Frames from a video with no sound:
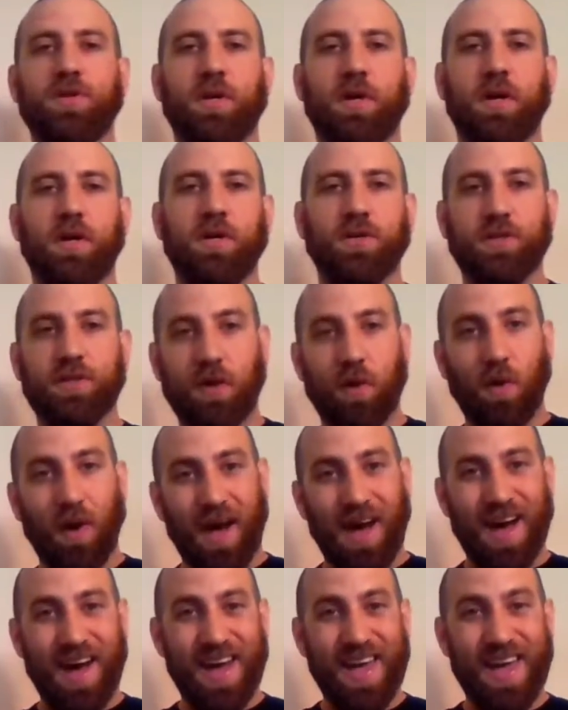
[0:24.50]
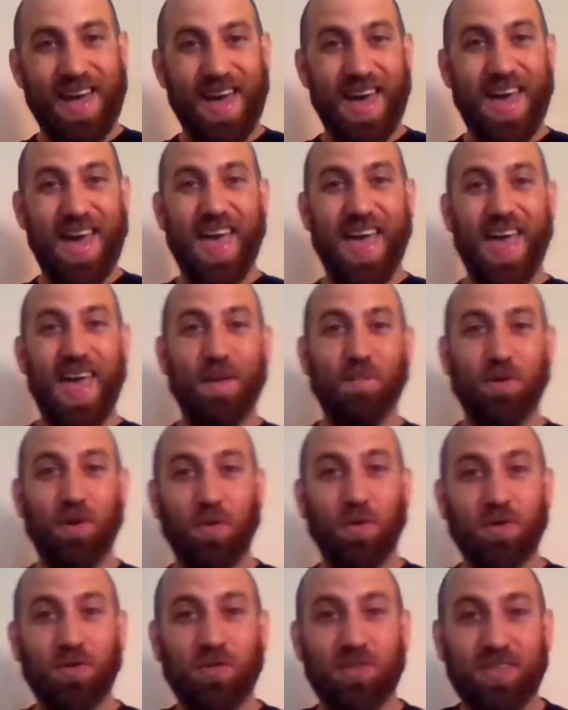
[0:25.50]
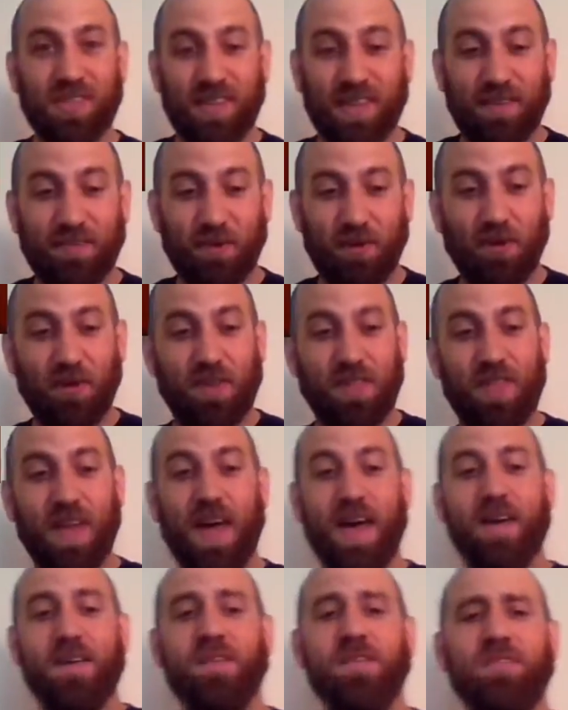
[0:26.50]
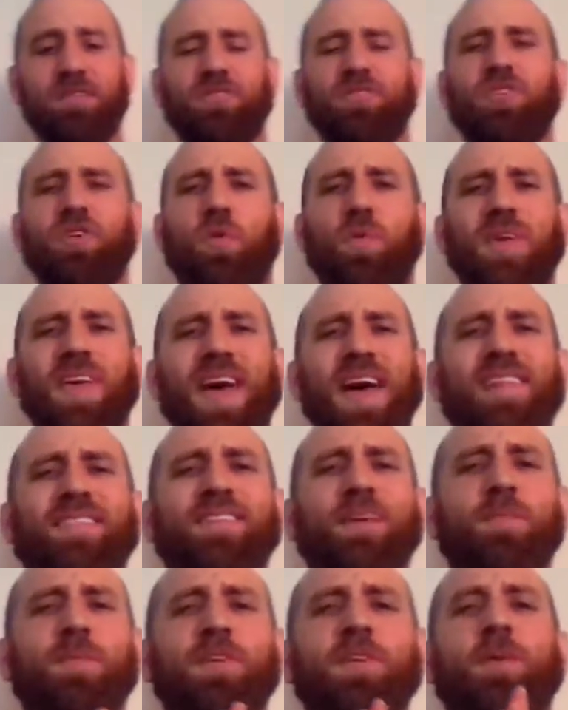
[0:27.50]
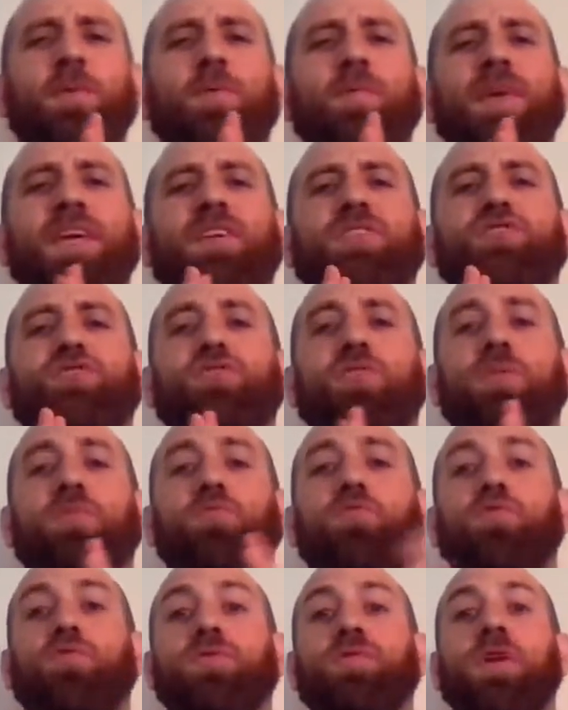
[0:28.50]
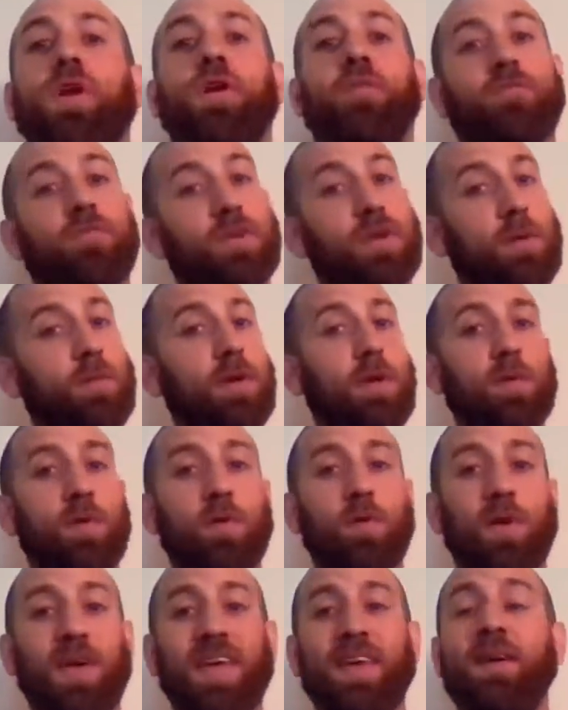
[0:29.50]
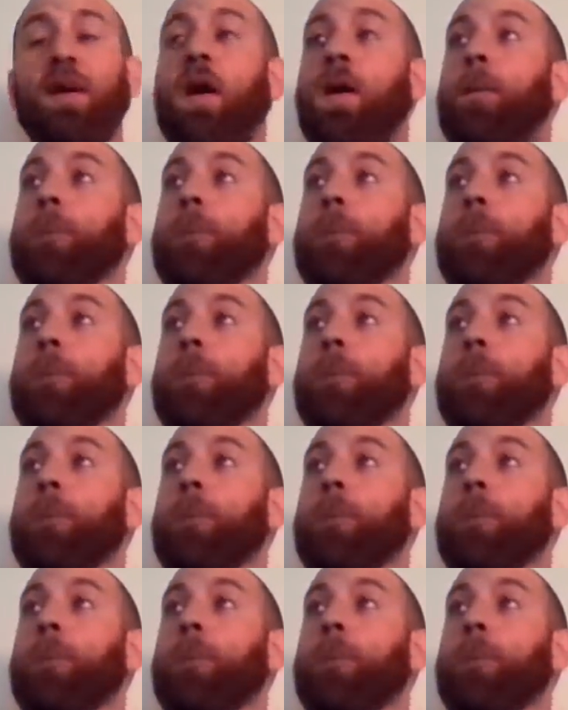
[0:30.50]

so I am going to deliver on that. So we had WWE Extreme Rules for WWE.